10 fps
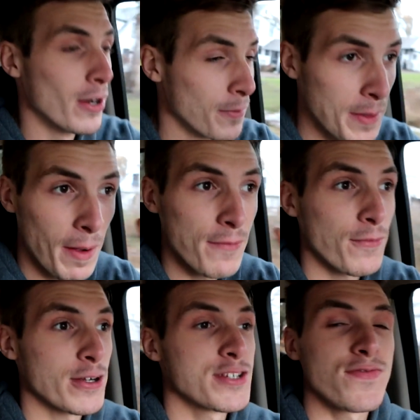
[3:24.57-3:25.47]
It'll be my
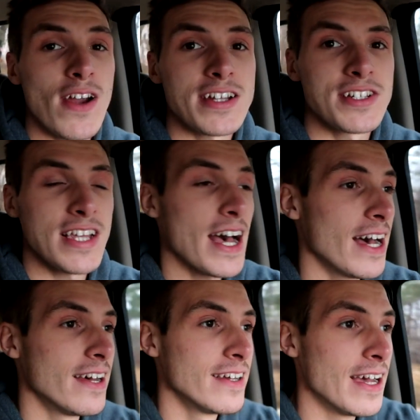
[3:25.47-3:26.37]
first fresh set.
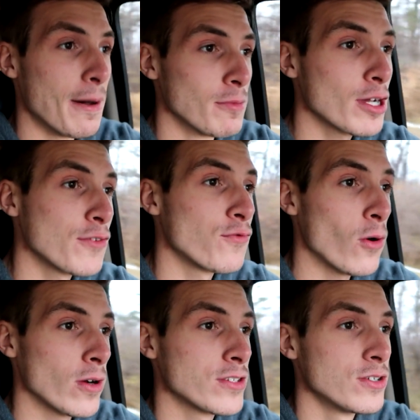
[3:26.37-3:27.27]
I'm looking
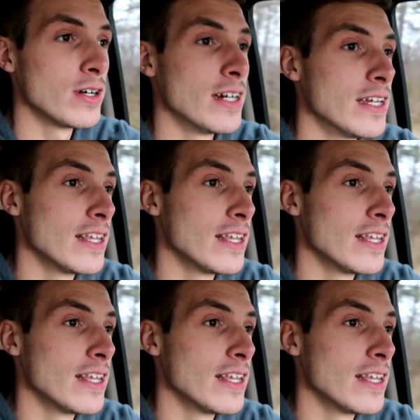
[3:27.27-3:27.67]
forward to it.